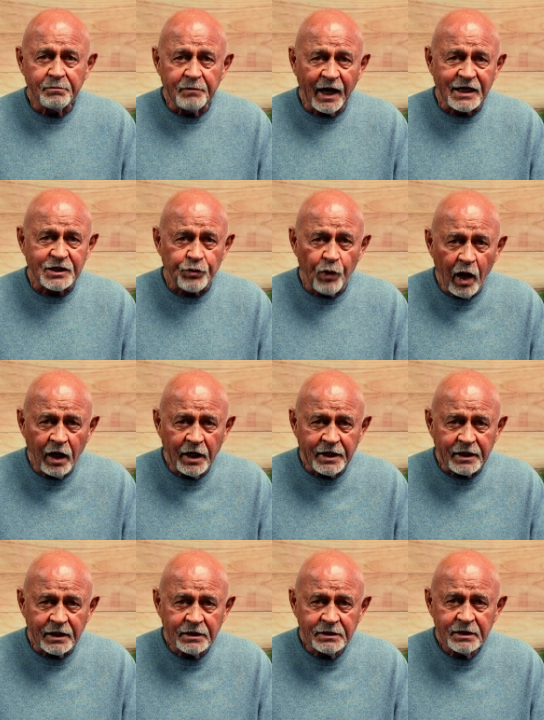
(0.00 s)

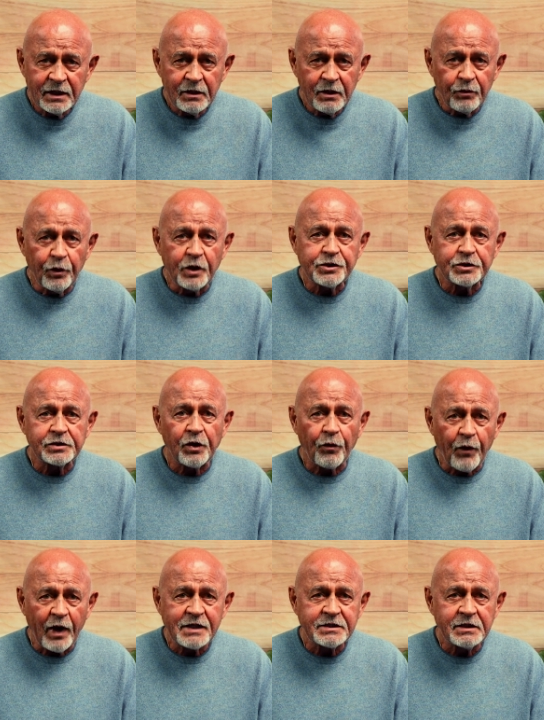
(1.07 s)
boswellia, which is a
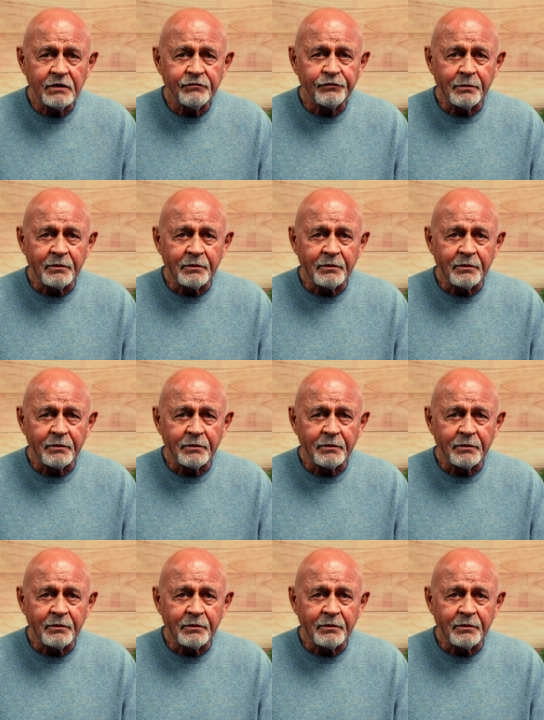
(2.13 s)
resin